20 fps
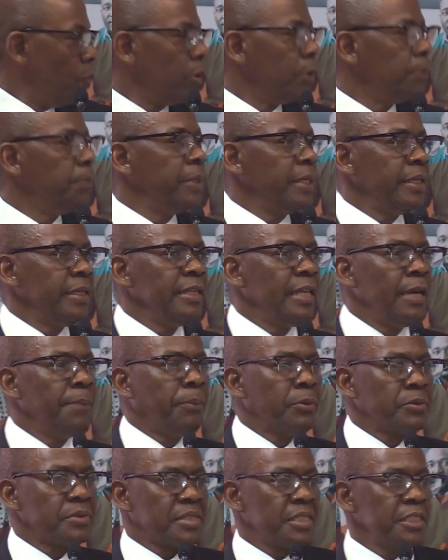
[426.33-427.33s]
will be in
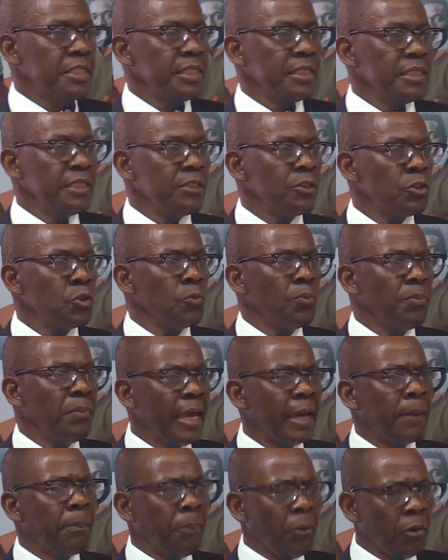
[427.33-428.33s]
a position to
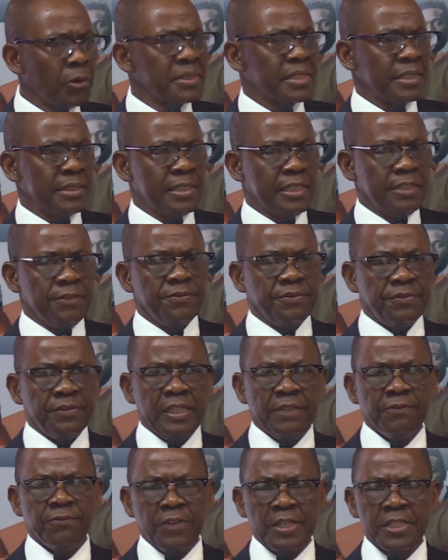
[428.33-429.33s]
make
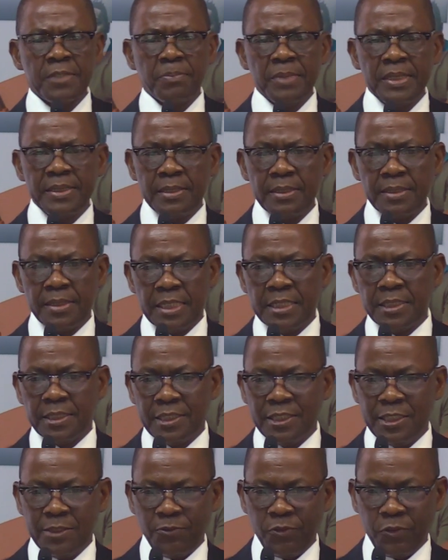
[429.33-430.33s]
positive investment
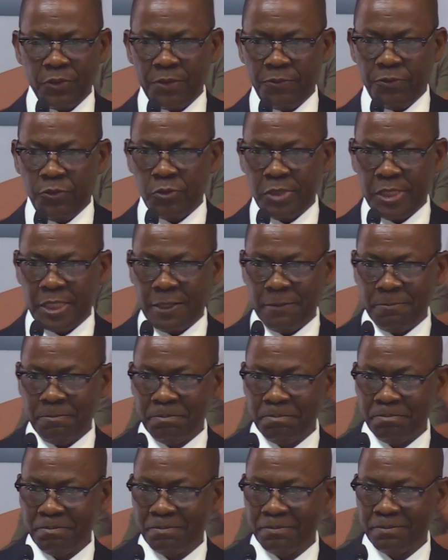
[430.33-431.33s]
decisions for the future.
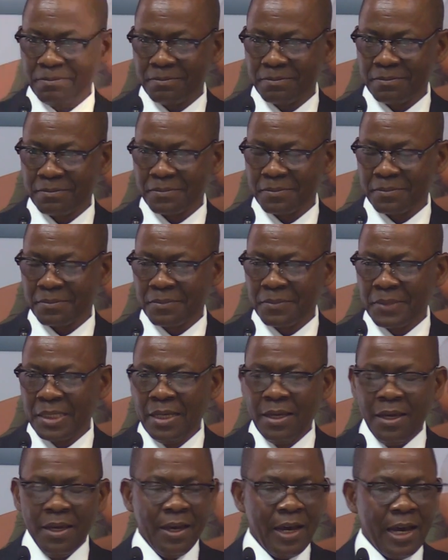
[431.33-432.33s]

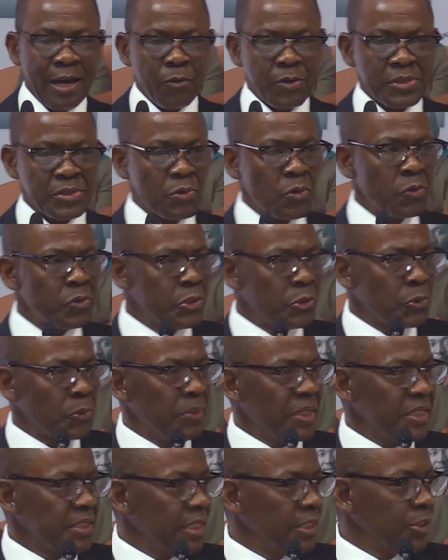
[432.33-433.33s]
I was going to
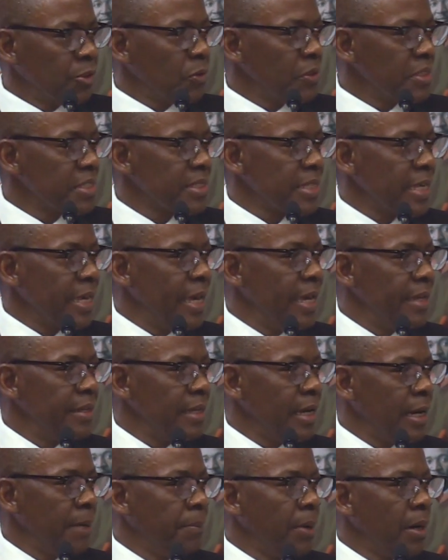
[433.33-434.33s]
mention towards the
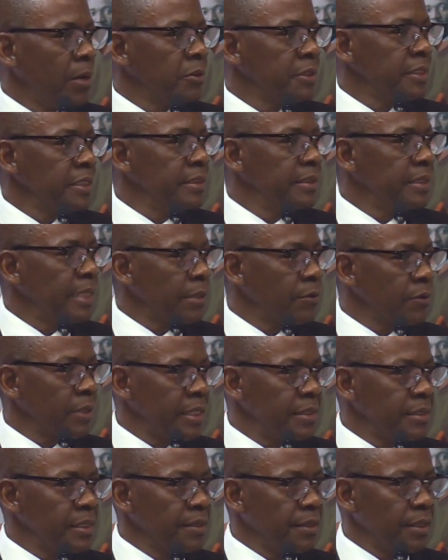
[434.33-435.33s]
end about
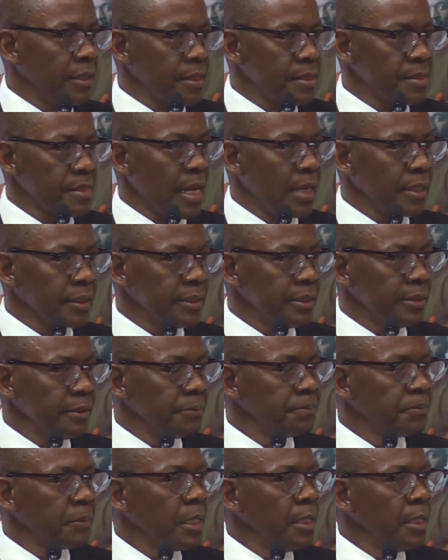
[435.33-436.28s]
interrogating the results.